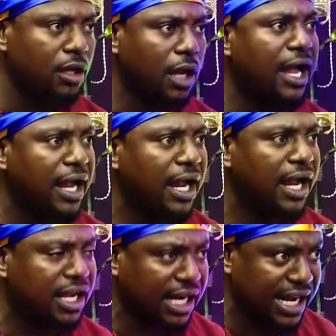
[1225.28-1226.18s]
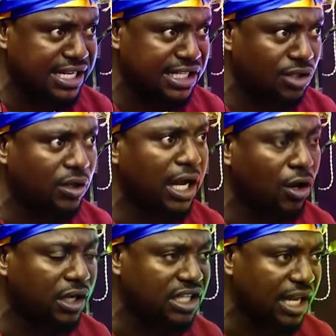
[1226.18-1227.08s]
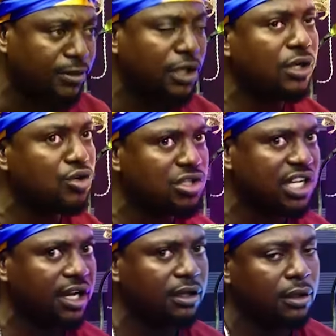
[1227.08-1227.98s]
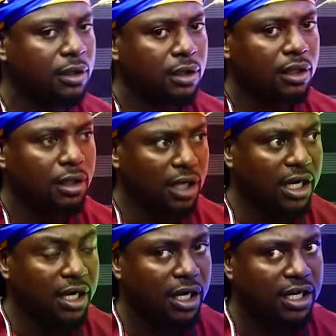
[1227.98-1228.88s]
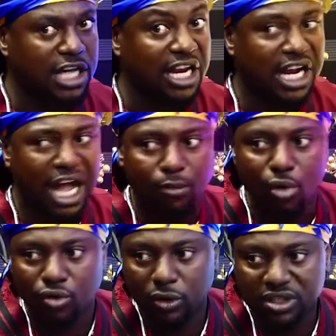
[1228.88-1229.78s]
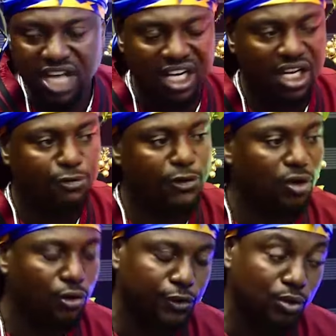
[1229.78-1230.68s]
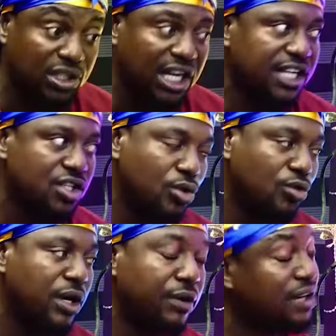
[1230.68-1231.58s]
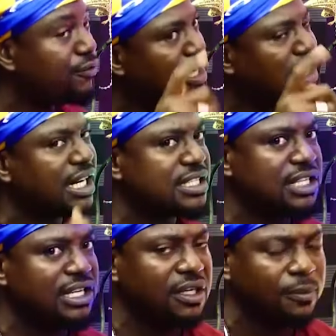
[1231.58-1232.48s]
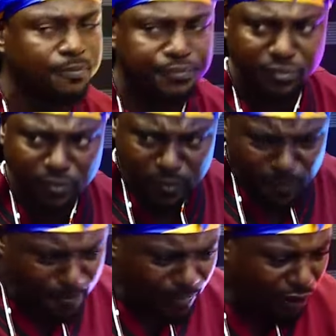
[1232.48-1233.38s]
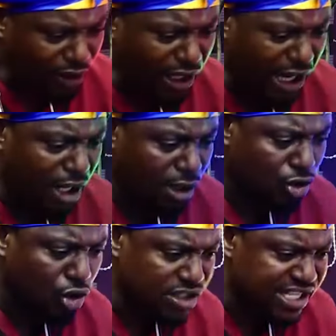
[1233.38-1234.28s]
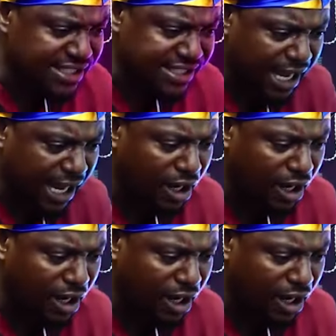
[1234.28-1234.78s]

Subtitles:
a cradin, Okita, me, and Eduse, Nana Gaku, signing a friend of Fukuntana, so we were radin funny currency. Those days na